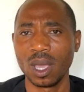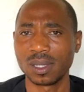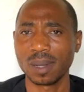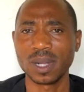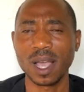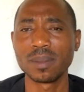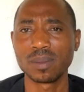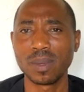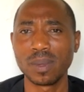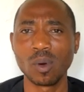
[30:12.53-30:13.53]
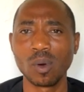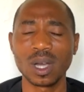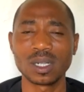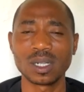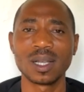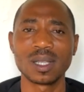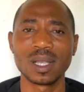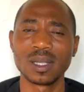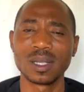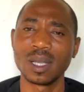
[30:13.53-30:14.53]
And sometimes people look at us
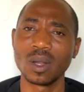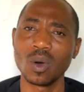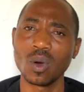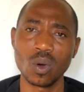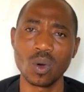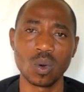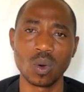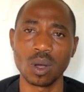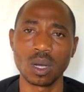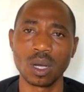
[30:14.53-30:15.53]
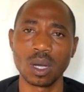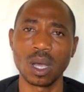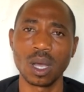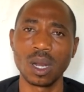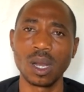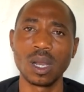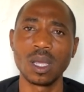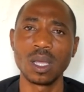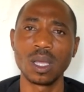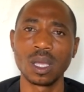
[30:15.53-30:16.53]
and they say, Oh, I
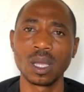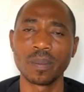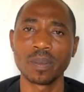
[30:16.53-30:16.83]
really